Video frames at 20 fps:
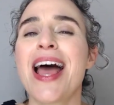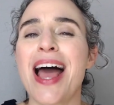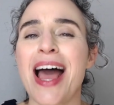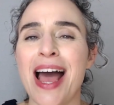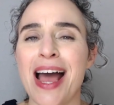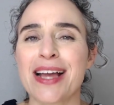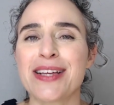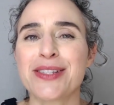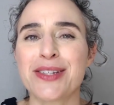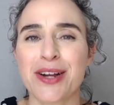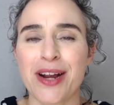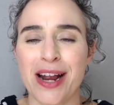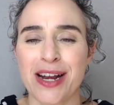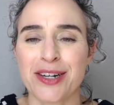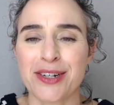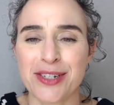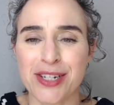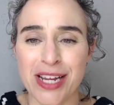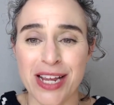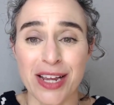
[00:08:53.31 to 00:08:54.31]
as your
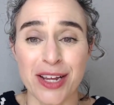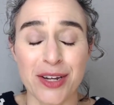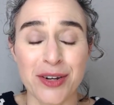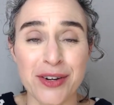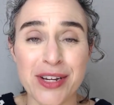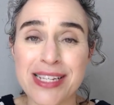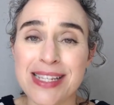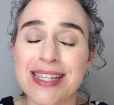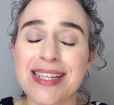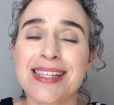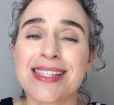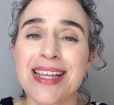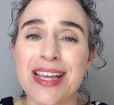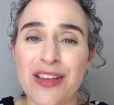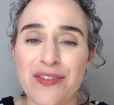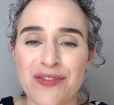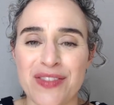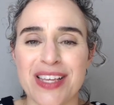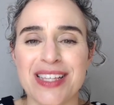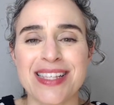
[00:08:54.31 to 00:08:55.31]
energy increases
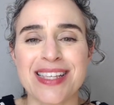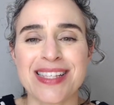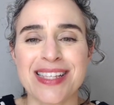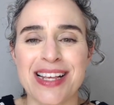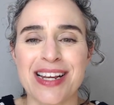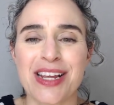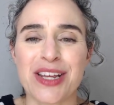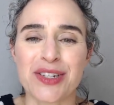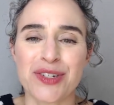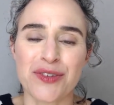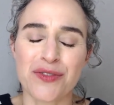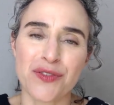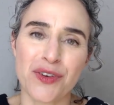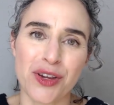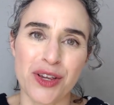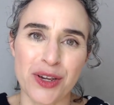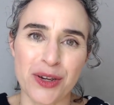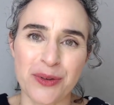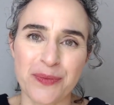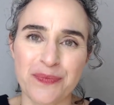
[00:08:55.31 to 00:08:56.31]
if this is an issue for
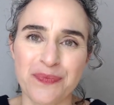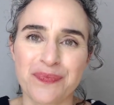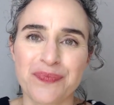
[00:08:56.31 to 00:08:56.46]
you.